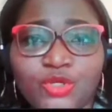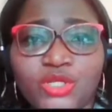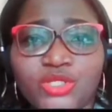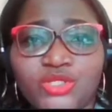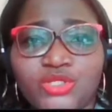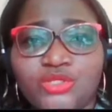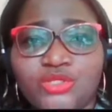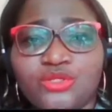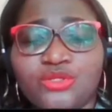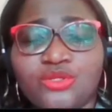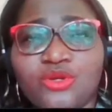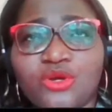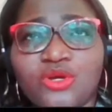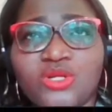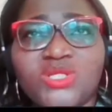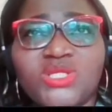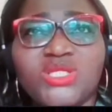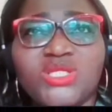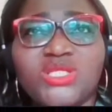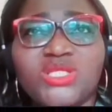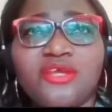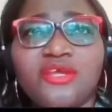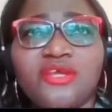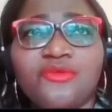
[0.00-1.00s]
So it's
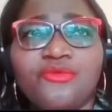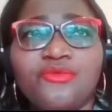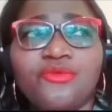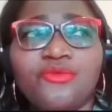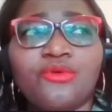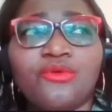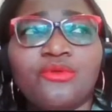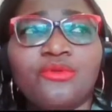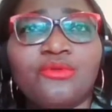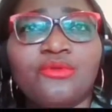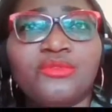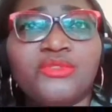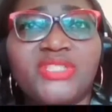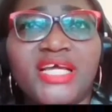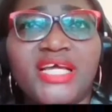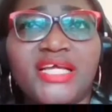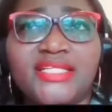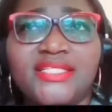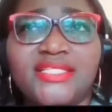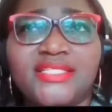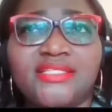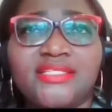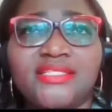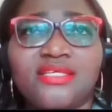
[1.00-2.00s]
not a
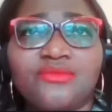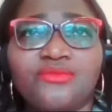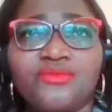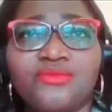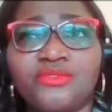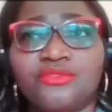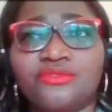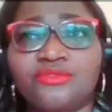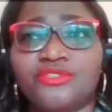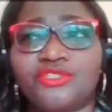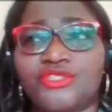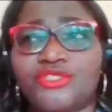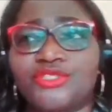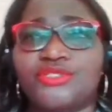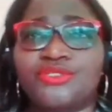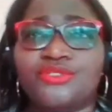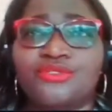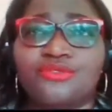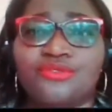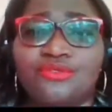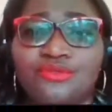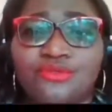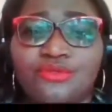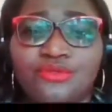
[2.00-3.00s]
role that they will
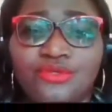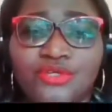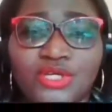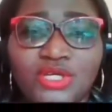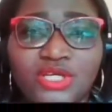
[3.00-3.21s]
just